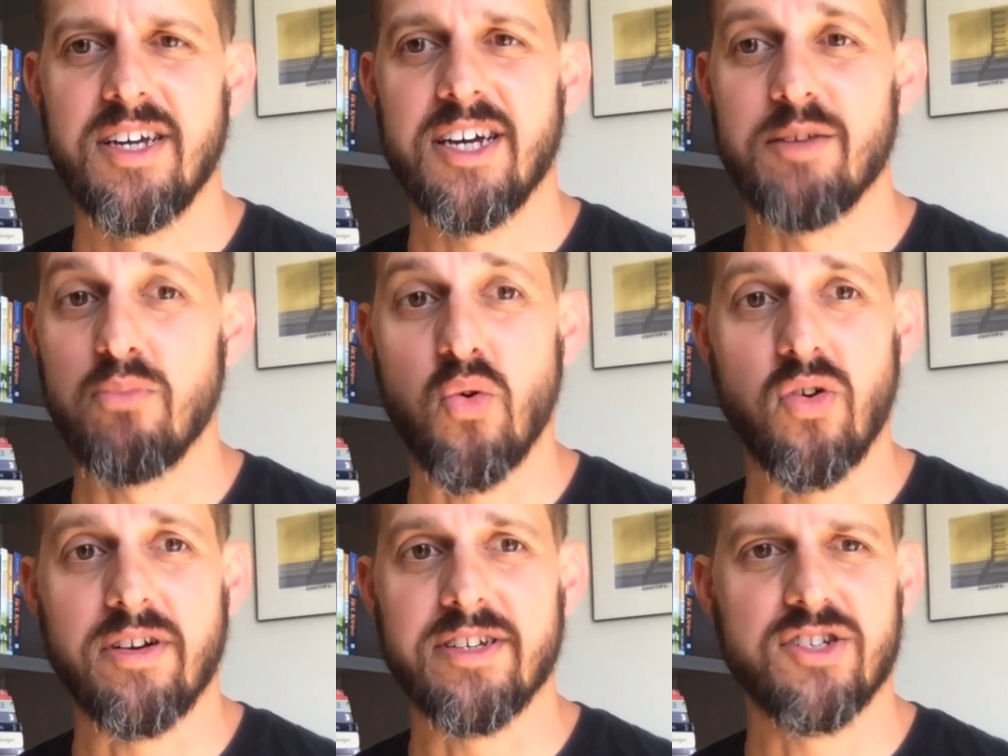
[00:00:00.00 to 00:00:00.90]
and
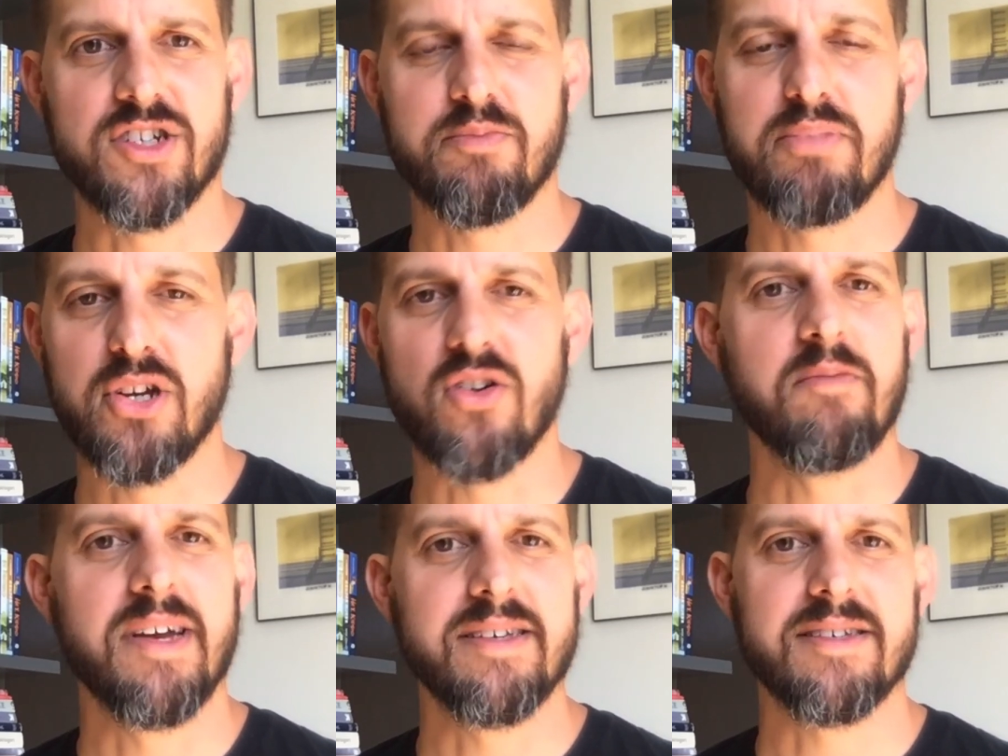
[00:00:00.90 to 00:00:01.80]
more is just pure
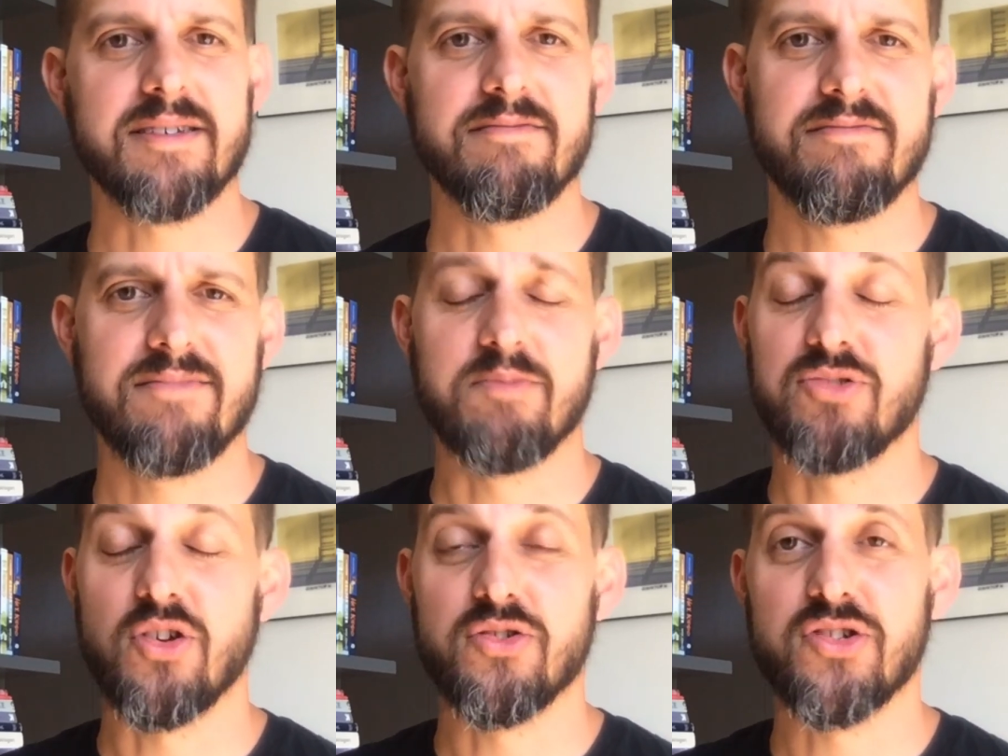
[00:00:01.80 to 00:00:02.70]
amazing. I'm
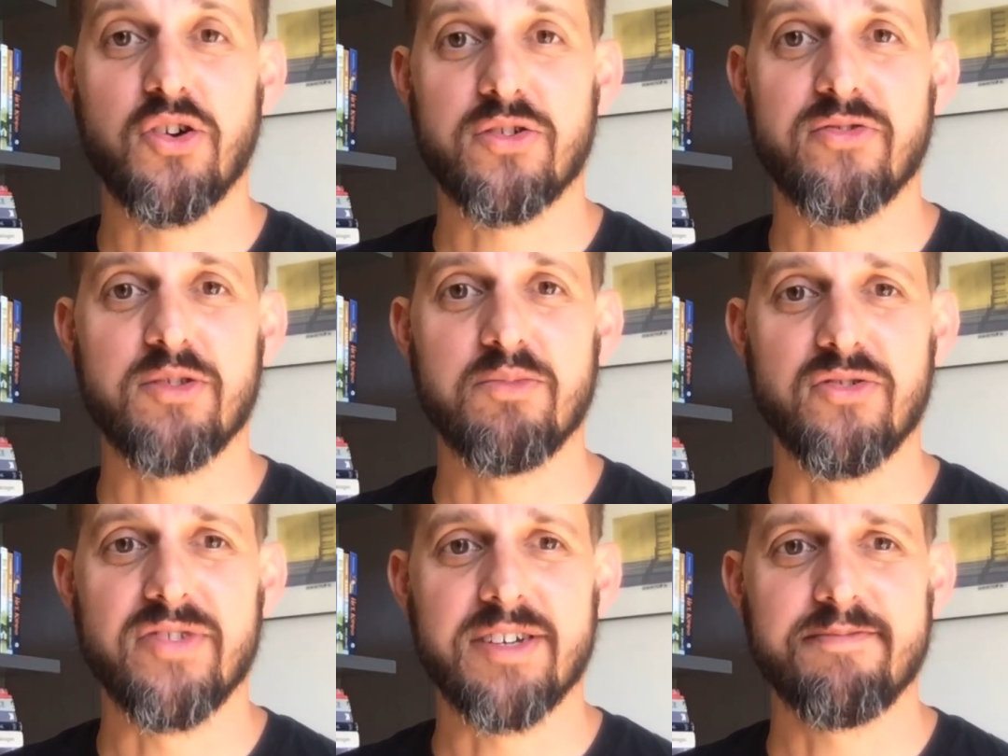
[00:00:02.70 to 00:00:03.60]
so stoked for the
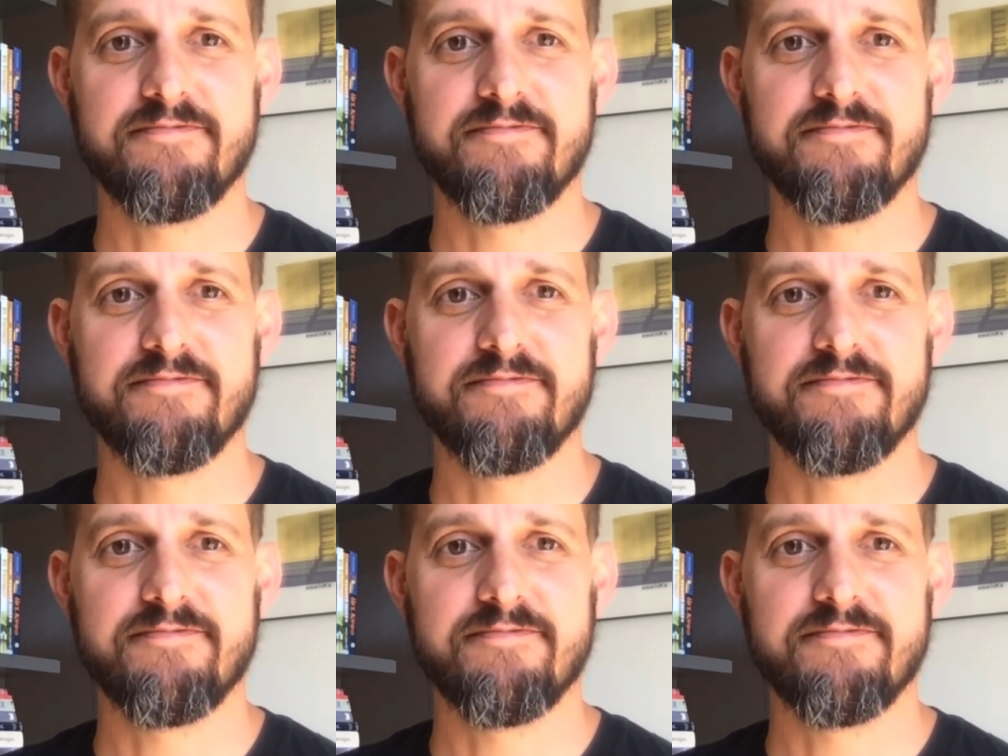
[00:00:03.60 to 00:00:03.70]
movie.